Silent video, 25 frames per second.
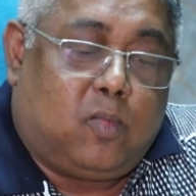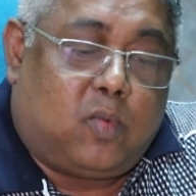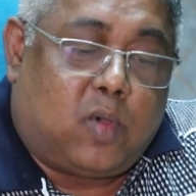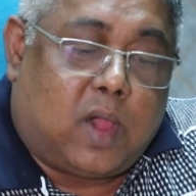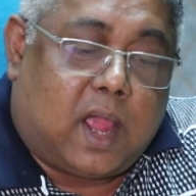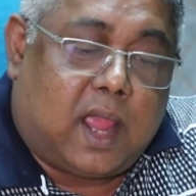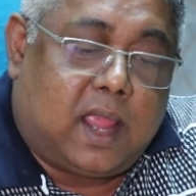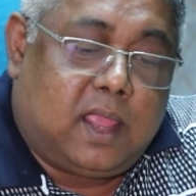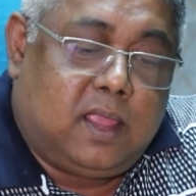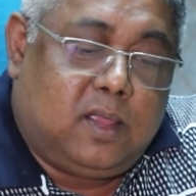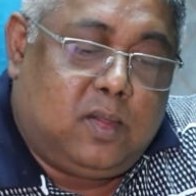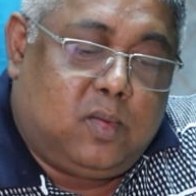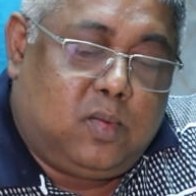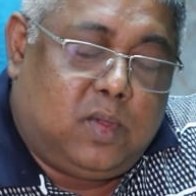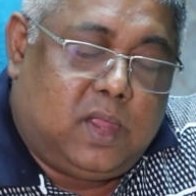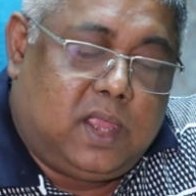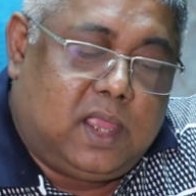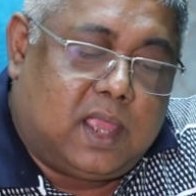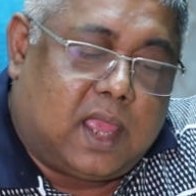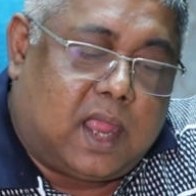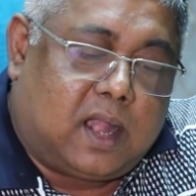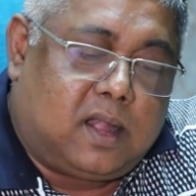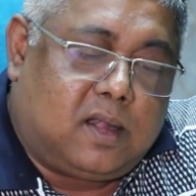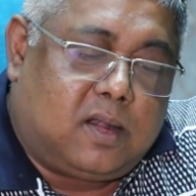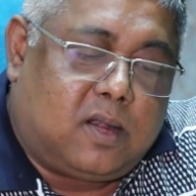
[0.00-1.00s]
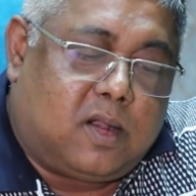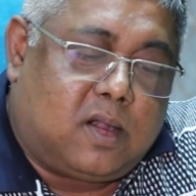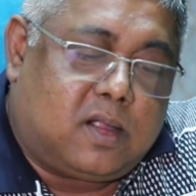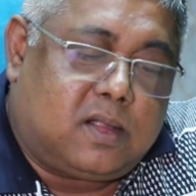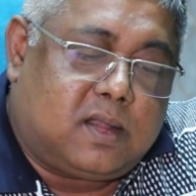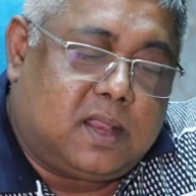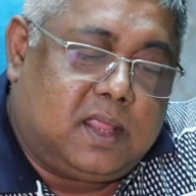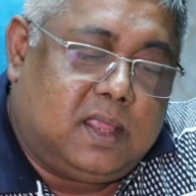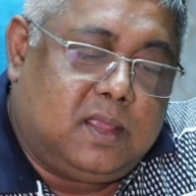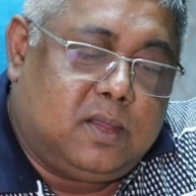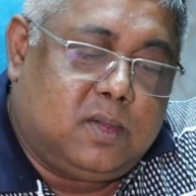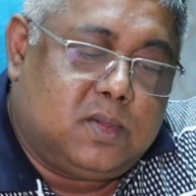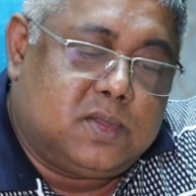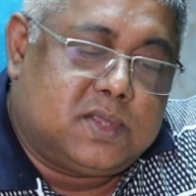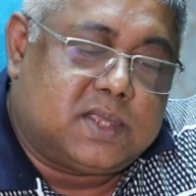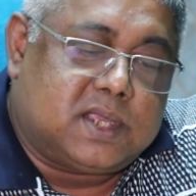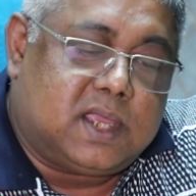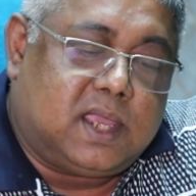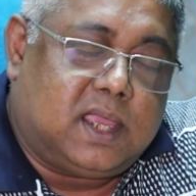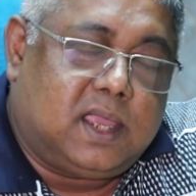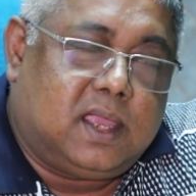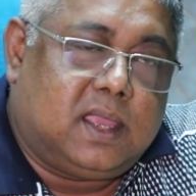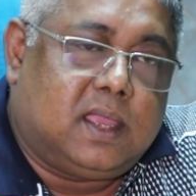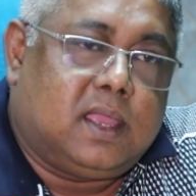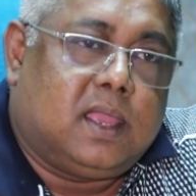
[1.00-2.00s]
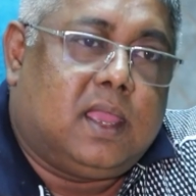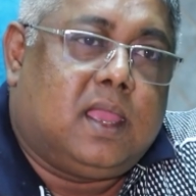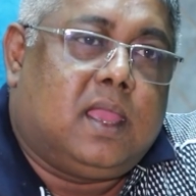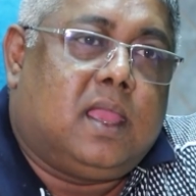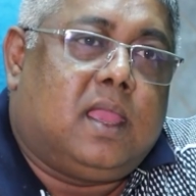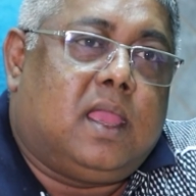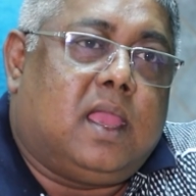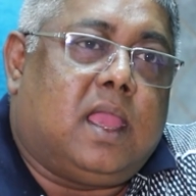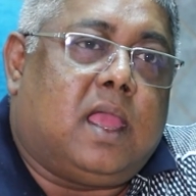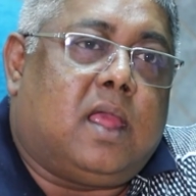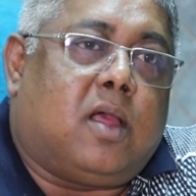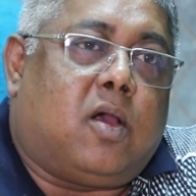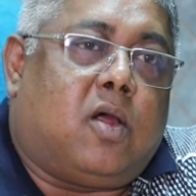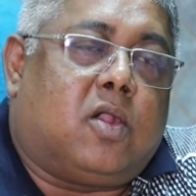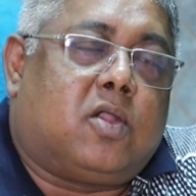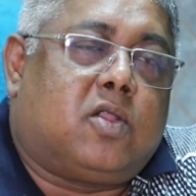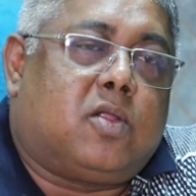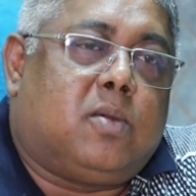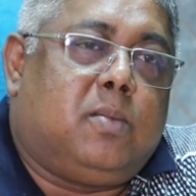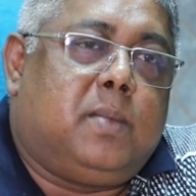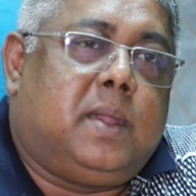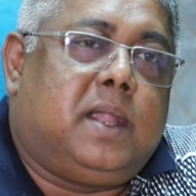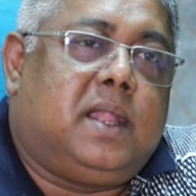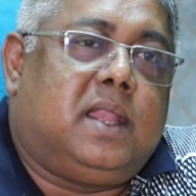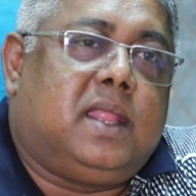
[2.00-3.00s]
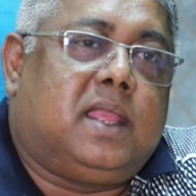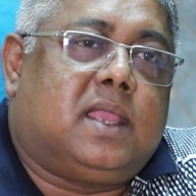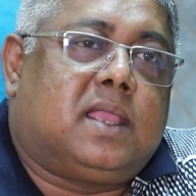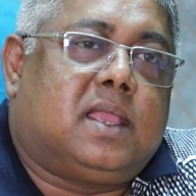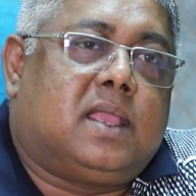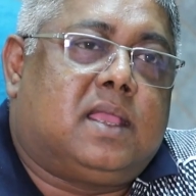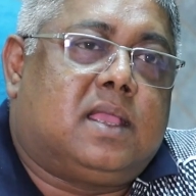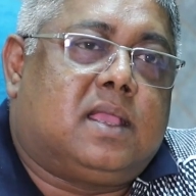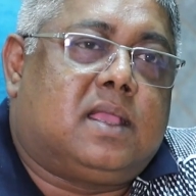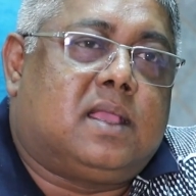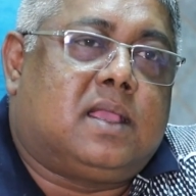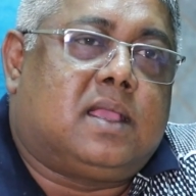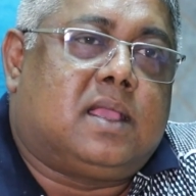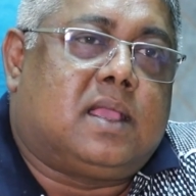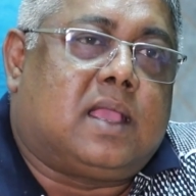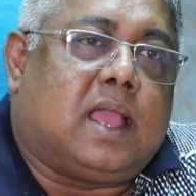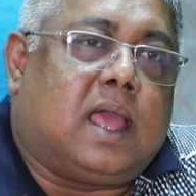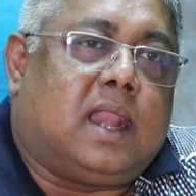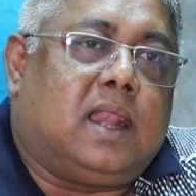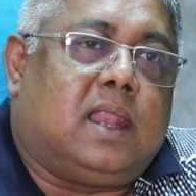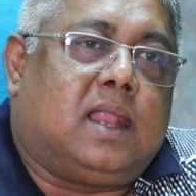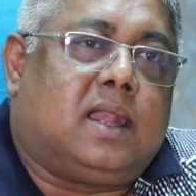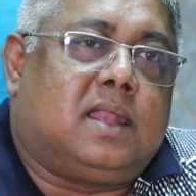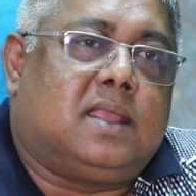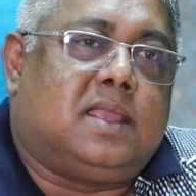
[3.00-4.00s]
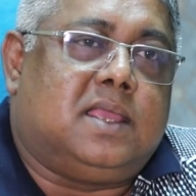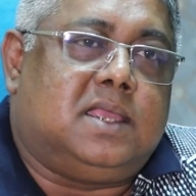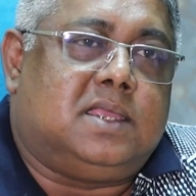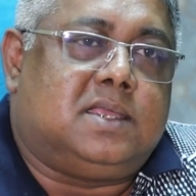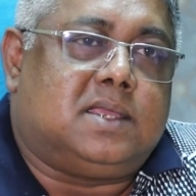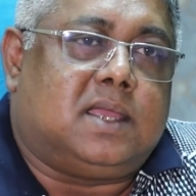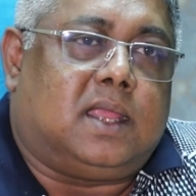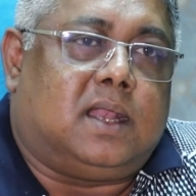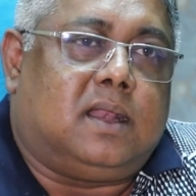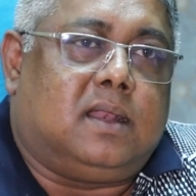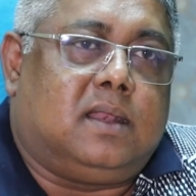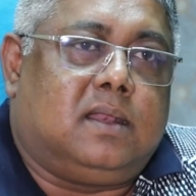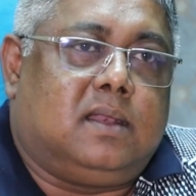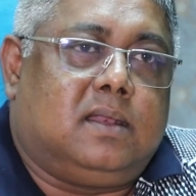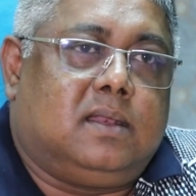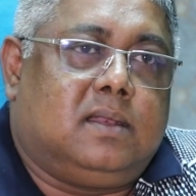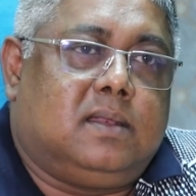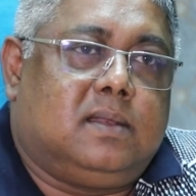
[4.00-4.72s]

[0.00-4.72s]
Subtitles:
Why we are not using an automatic color kitchen?